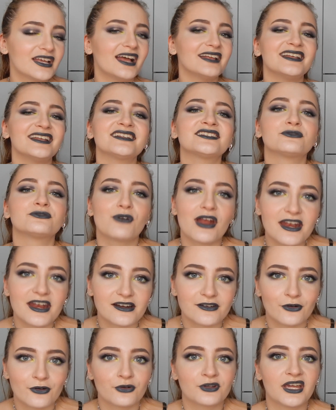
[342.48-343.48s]
That's
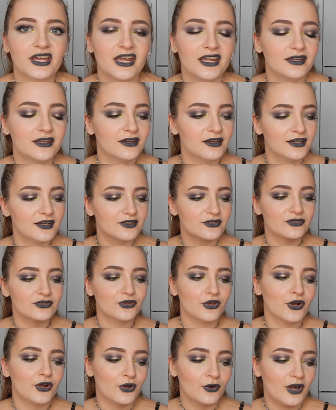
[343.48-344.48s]
rare, okay?
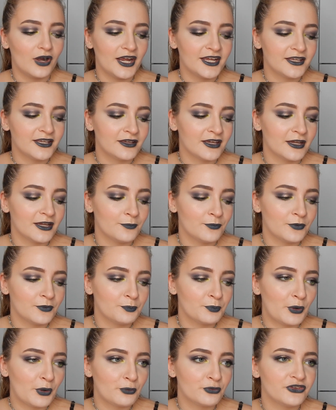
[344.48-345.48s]
So I
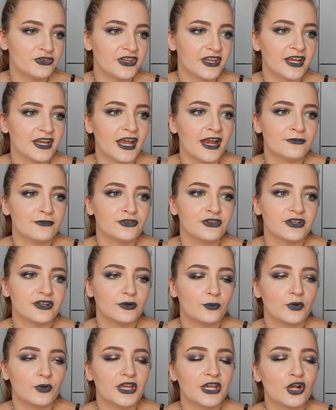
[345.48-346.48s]
keep posting every
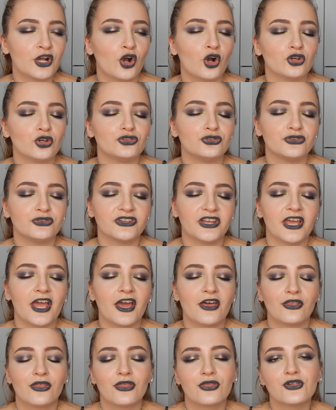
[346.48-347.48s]
single week on Tuesday
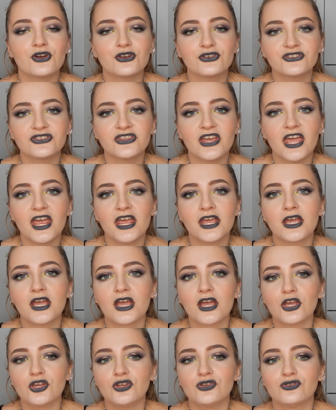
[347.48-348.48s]
and
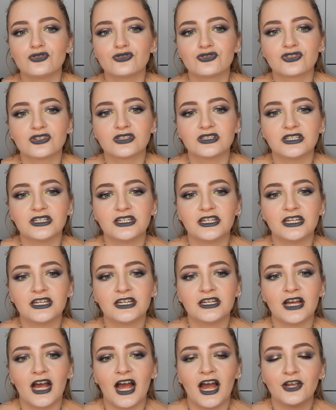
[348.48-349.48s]
Thursday.
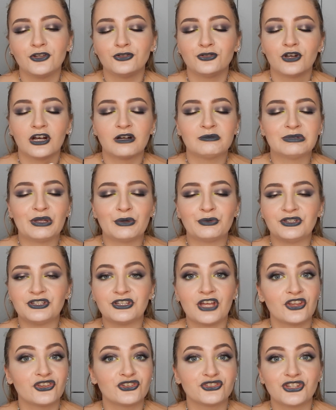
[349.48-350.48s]
Usually I do upload
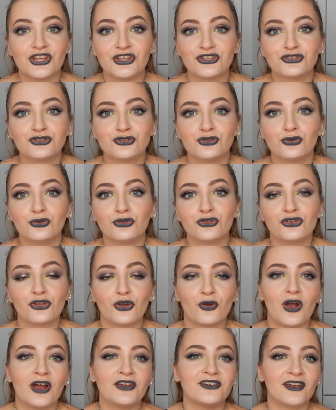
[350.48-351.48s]
in other days too,
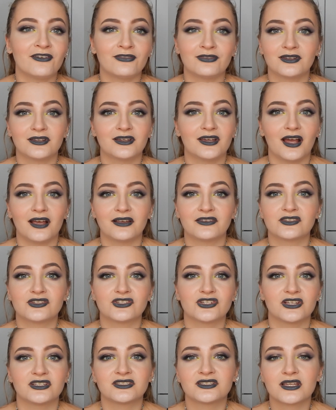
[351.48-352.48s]
so I definitely I
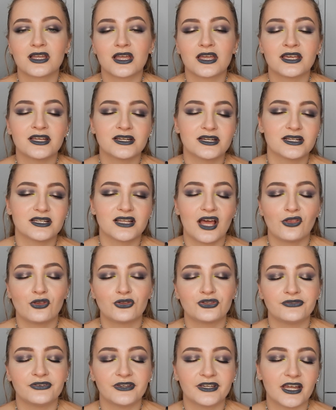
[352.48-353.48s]
suggest hitting that
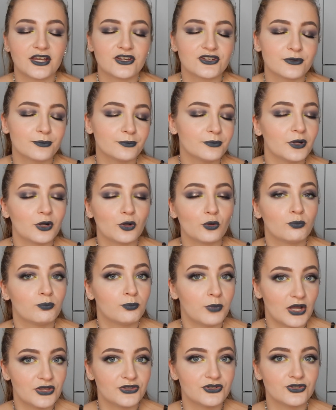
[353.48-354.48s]
notification bell
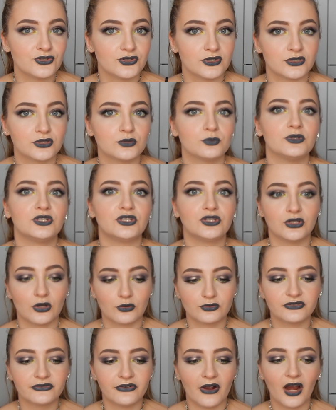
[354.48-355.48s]
button just to be
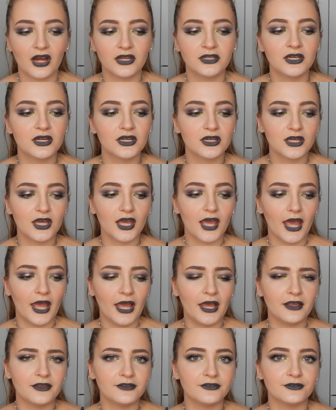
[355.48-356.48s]
notified.
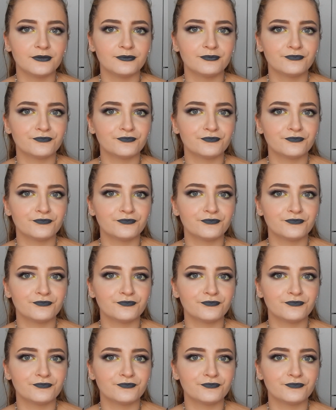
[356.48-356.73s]
And